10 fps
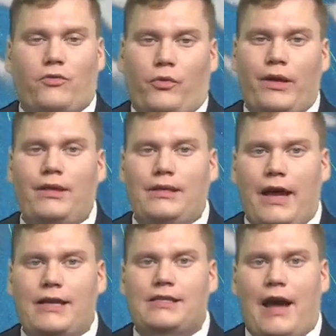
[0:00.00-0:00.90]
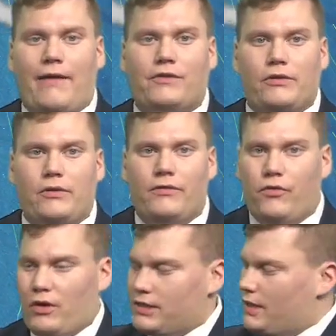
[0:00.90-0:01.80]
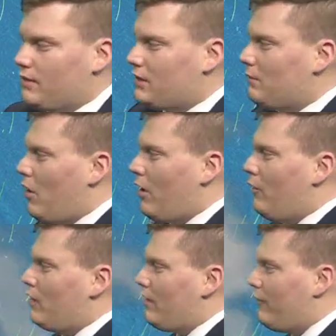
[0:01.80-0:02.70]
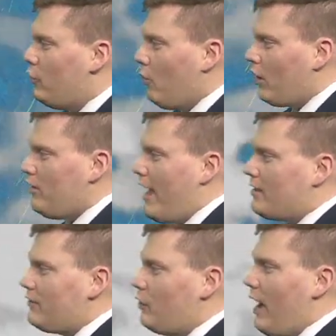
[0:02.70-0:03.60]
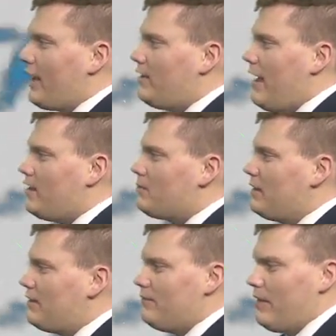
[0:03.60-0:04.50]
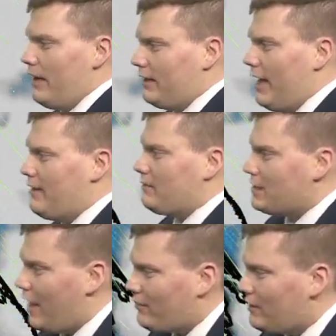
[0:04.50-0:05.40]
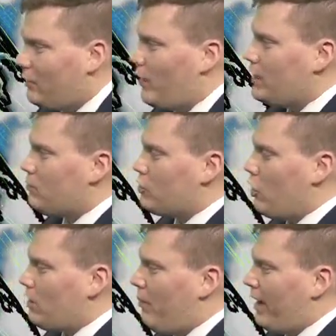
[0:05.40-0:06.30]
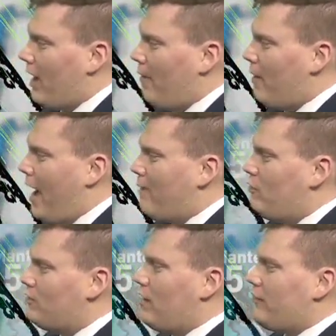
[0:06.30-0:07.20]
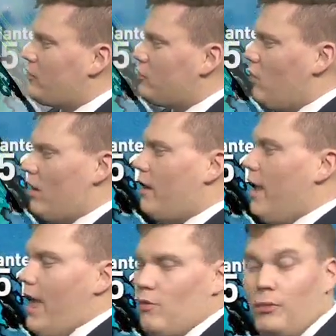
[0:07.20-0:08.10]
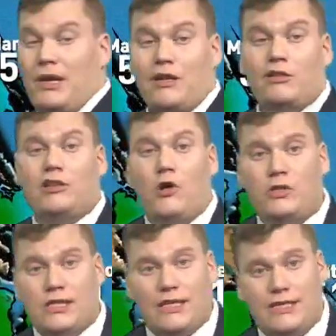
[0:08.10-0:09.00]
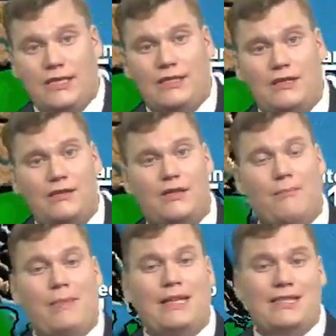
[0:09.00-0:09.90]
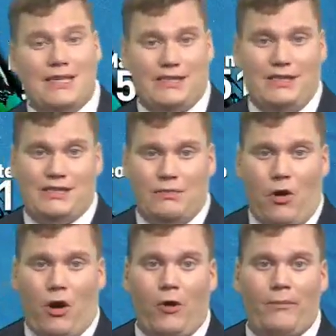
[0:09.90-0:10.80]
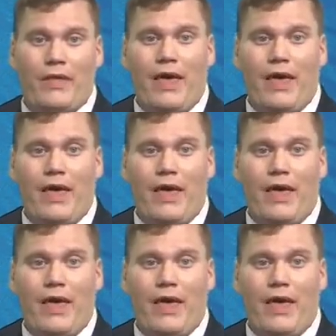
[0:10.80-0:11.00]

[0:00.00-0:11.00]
really nice afternoon for us here tomorrow with a few more clouds, a few high clouds, but again, southerly winds will start to pick up. High moves offshore. We'll be into the low 60s to mid 60s tomorrow.